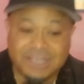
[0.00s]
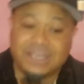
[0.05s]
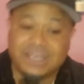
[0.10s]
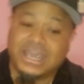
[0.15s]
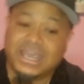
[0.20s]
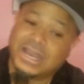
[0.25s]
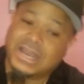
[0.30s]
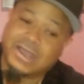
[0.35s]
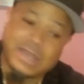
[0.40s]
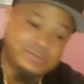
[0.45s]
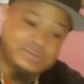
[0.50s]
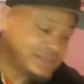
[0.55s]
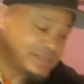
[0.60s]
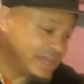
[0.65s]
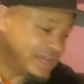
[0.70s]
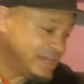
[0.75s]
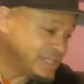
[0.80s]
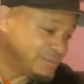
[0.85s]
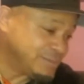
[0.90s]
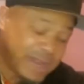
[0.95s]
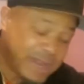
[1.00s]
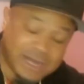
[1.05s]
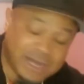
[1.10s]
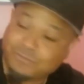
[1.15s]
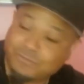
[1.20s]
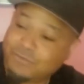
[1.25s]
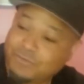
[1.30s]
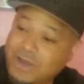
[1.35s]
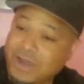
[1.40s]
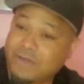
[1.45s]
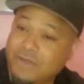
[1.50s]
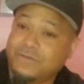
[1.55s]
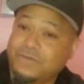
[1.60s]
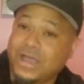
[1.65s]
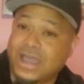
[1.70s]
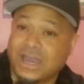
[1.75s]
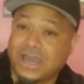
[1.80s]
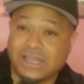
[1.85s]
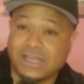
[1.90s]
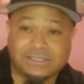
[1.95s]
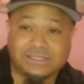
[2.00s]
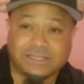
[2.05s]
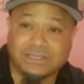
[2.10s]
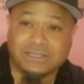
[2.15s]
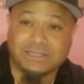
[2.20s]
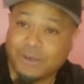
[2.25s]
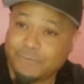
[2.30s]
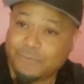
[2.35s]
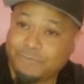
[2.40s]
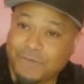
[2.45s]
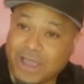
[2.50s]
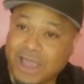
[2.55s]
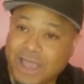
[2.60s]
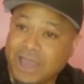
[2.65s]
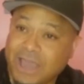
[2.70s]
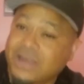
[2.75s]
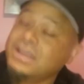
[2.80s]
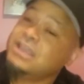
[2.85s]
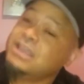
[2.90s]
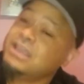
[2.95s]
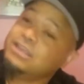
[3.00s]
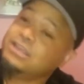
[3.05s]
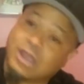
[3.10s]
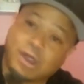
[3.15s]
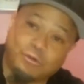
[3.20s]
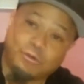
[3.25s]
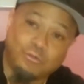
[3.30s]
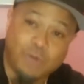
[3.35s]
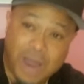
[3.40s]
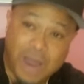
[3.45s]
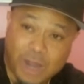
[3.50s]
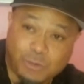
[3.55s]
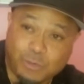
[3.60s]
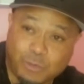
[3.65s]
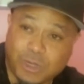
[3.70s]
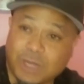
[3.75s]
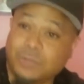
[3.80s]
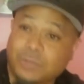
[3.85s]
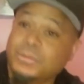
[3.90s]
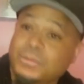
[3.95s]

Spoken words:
and I say this man is verified, he's solidified, y'all rock with him.